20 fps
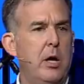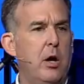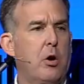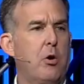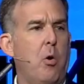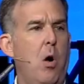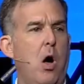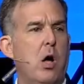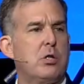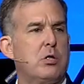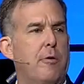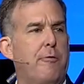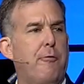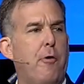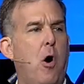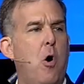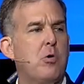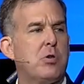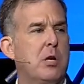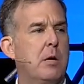across a
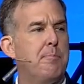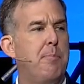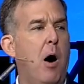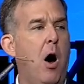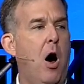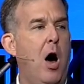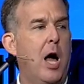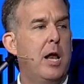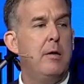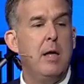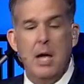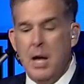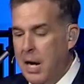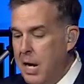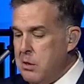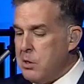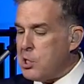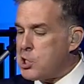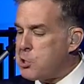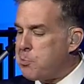frozen pond
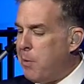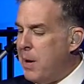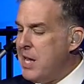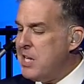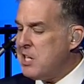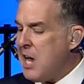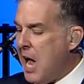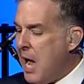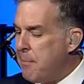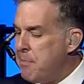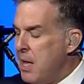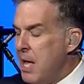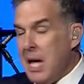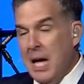in the springtime.